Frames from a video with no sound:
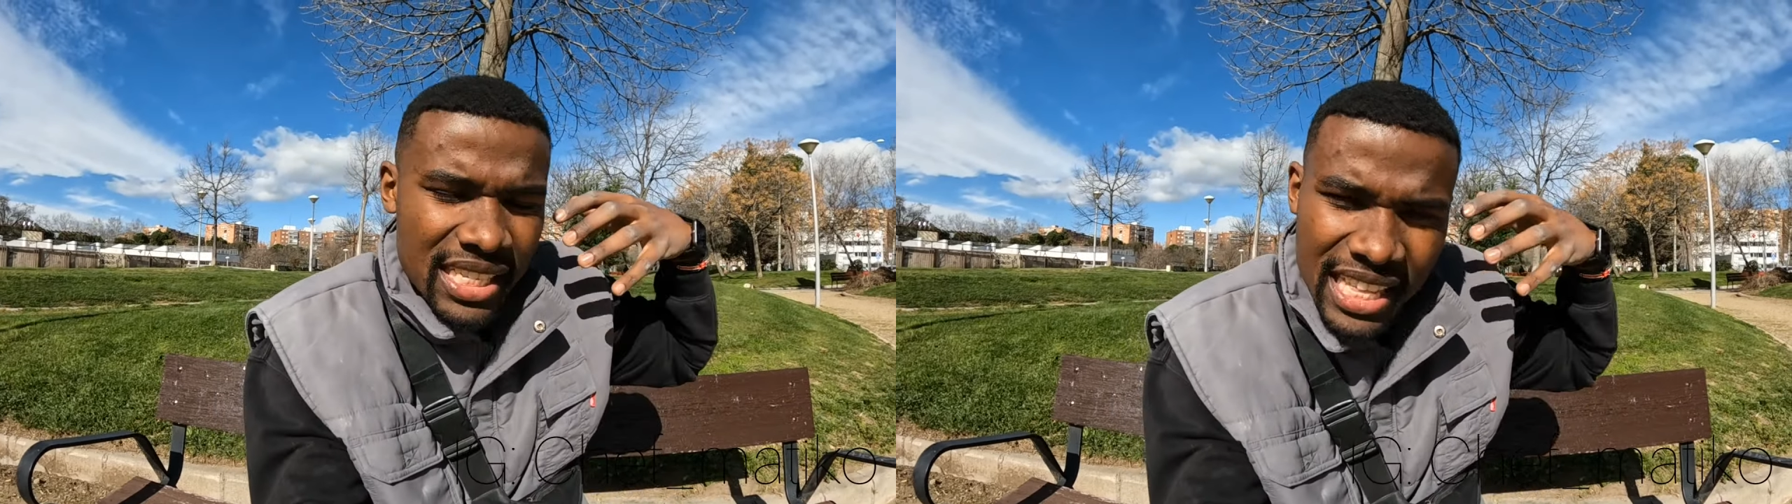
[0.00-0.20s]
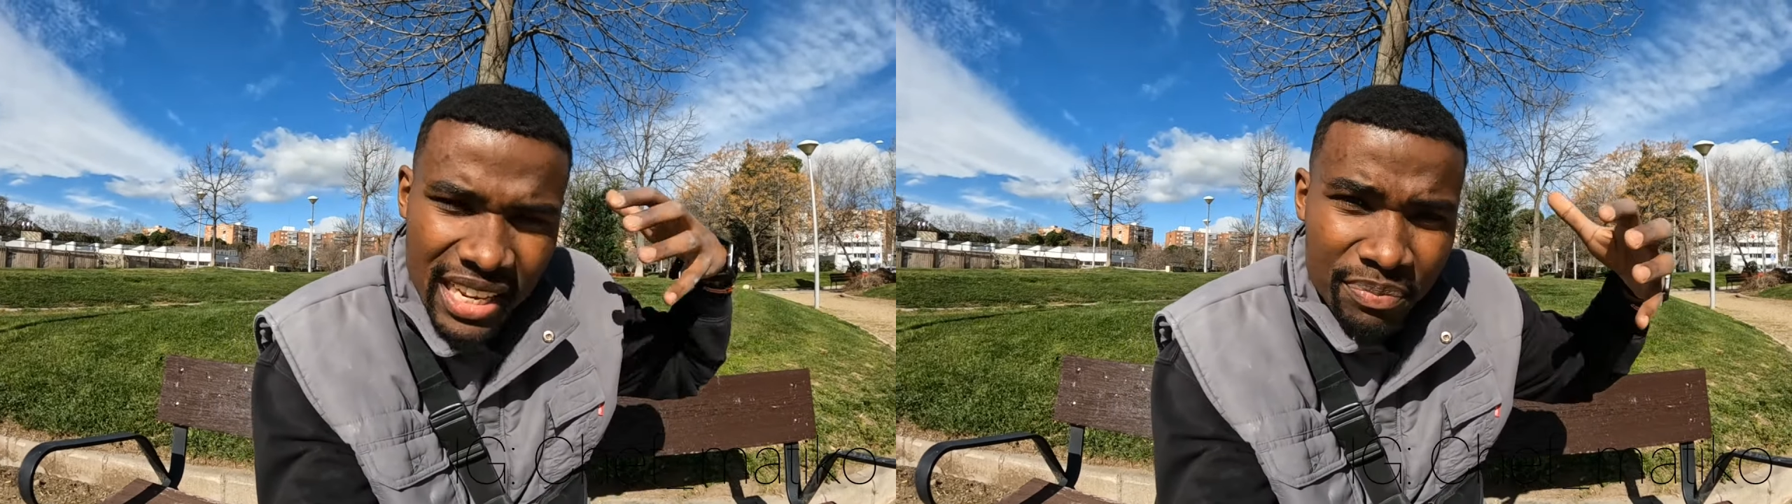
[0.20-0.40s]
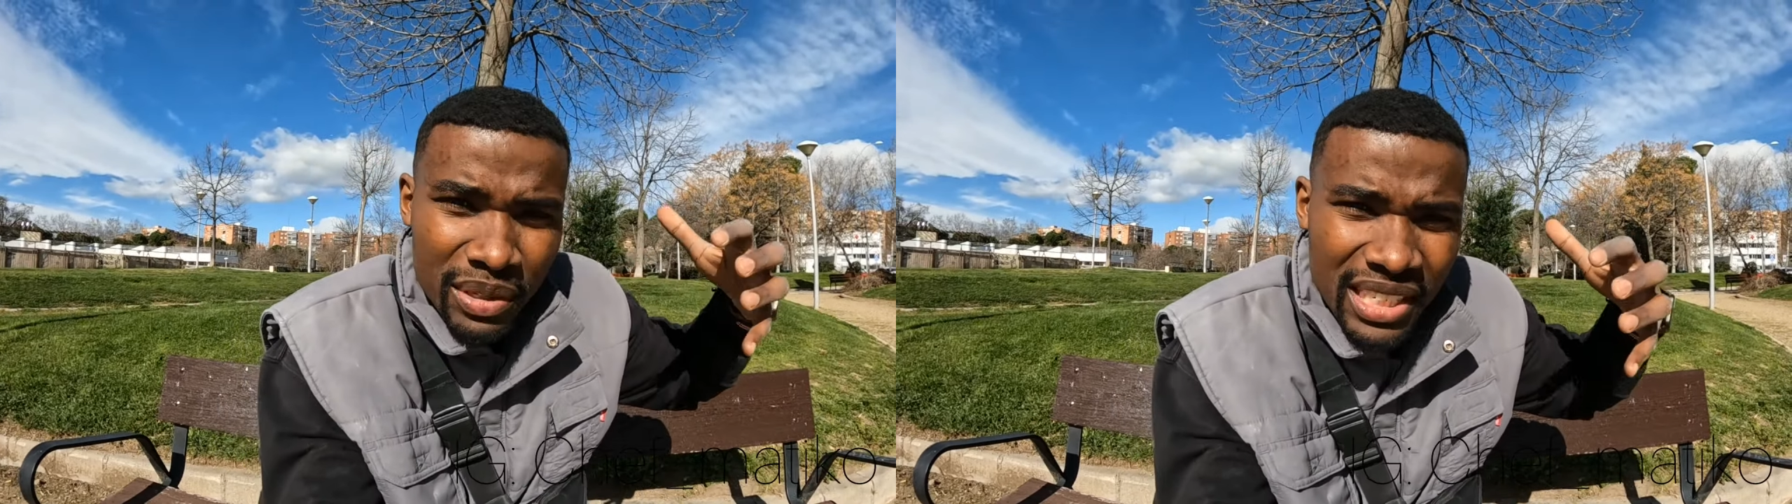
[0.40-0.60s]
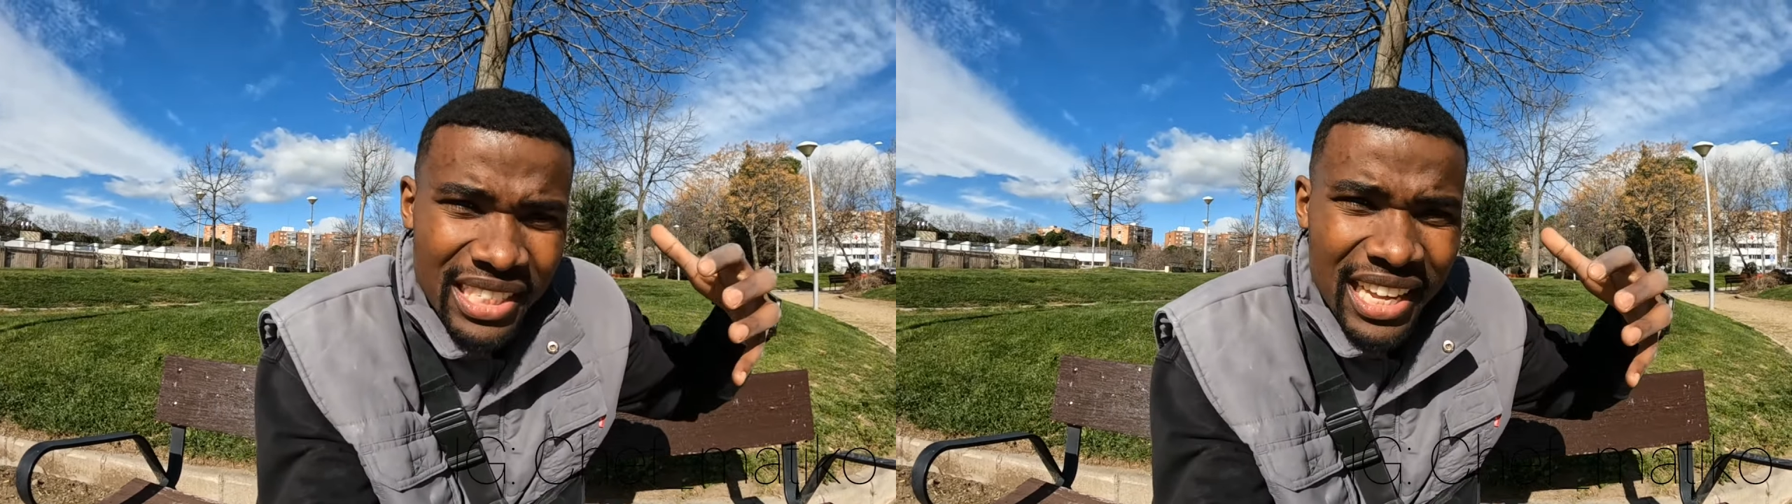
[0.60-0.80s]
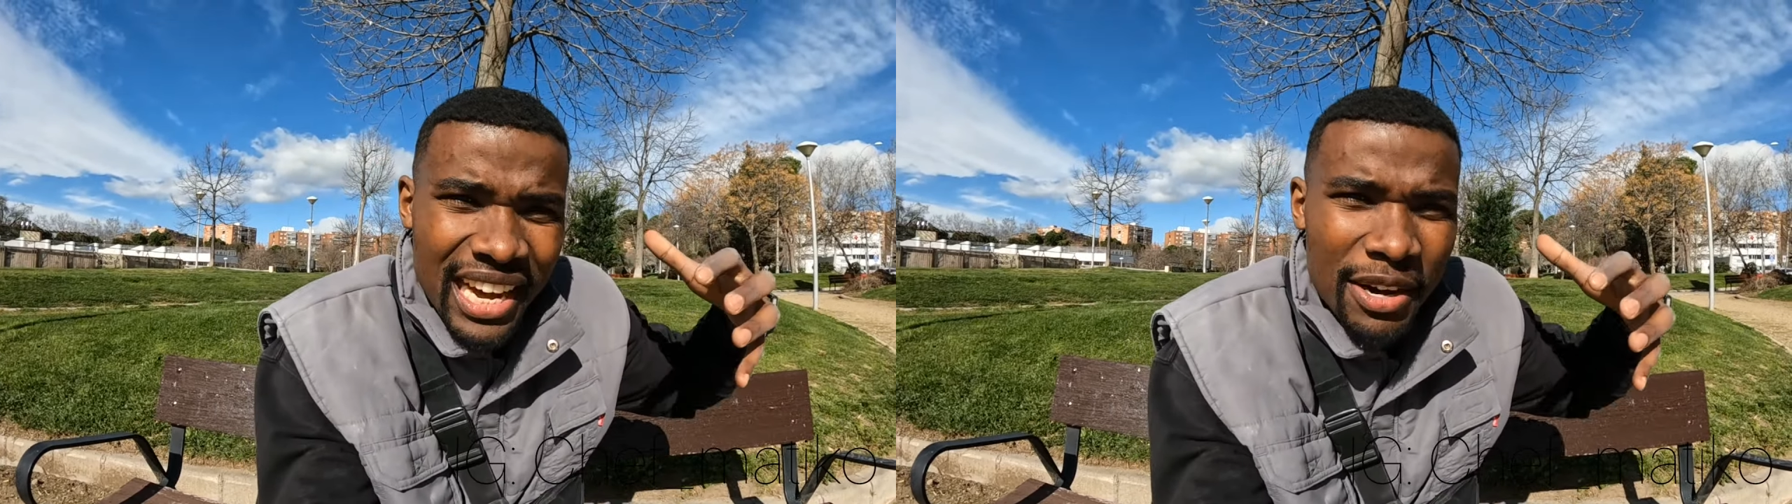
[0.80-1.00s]
they are
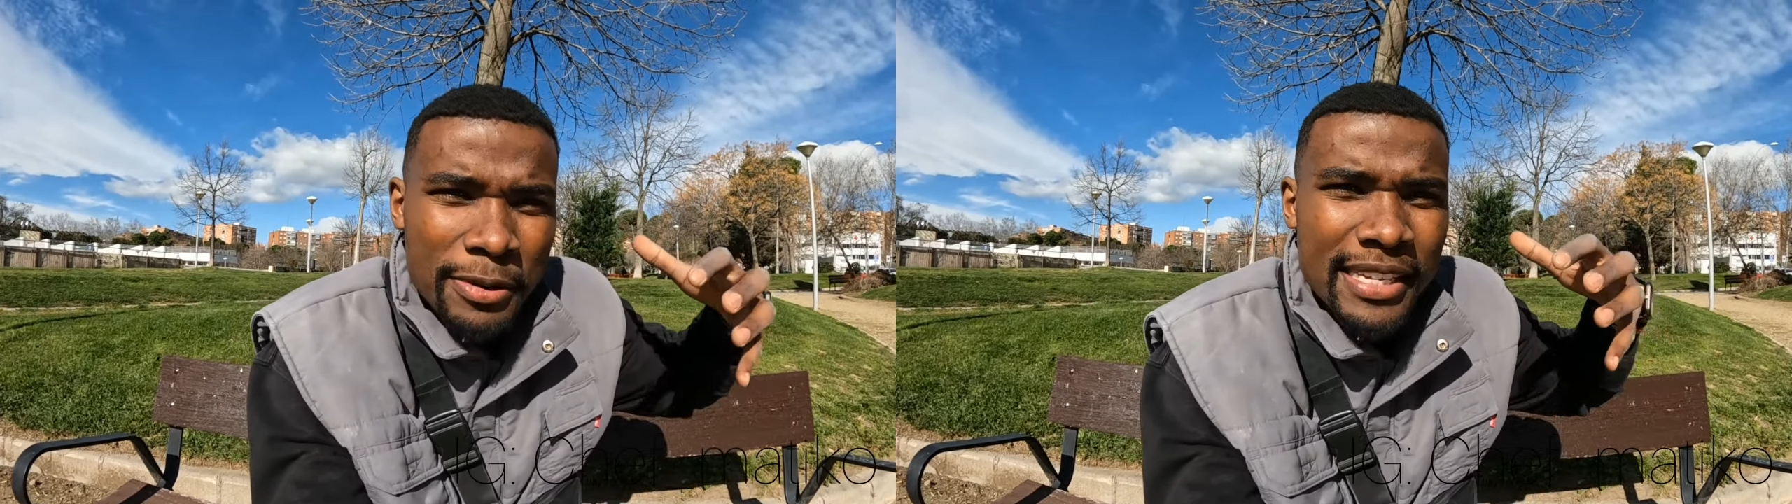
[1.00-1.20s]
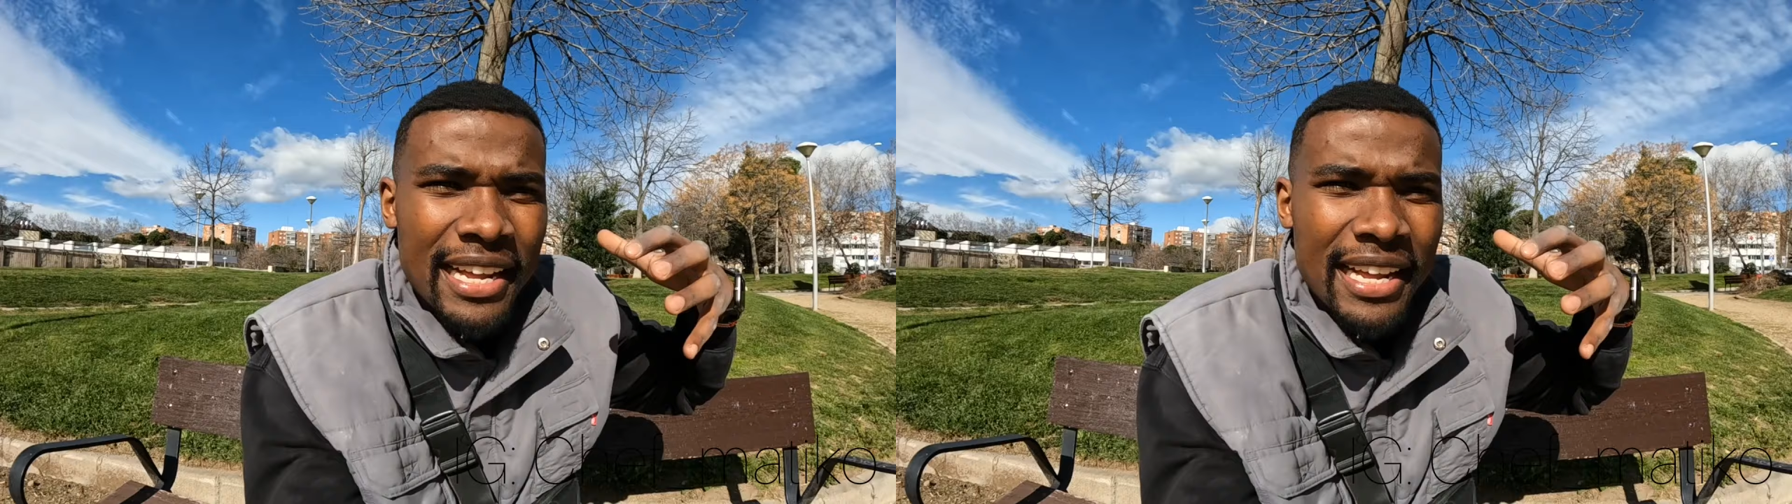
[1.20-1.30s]
building the house,